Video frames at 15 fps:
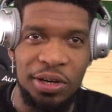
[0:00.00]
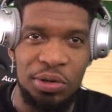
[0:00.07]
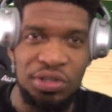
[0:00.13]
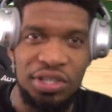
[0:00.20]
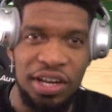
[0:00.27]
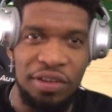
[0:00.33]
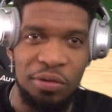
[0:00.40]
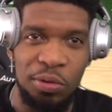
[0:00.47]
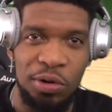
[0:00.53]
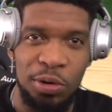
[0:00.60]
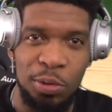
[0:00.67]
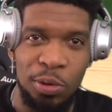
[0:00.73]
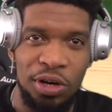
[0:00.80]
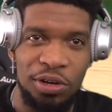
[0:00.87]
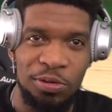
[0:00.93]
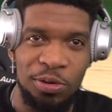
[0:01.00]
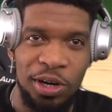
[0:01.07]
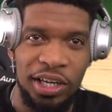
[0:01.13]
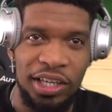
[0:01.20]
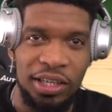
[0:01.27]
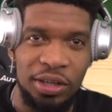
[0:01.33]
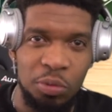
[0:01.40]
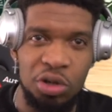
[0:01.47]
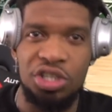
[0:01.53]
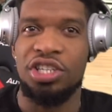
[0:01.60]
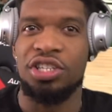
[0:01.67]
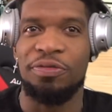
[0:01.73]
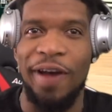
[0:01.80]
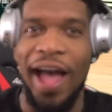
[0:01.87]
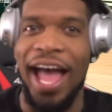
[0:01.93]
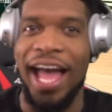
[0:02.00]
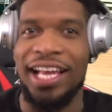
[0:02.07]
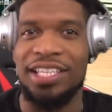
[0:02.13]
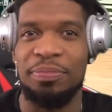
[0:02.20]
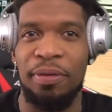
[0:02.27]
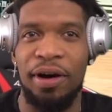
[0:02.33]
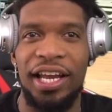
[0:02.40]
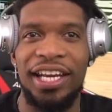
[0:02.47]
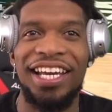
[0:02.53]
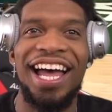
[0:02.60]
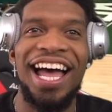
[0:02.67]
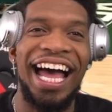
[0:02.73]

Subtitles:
coach never would have won a ring. Which is facts, but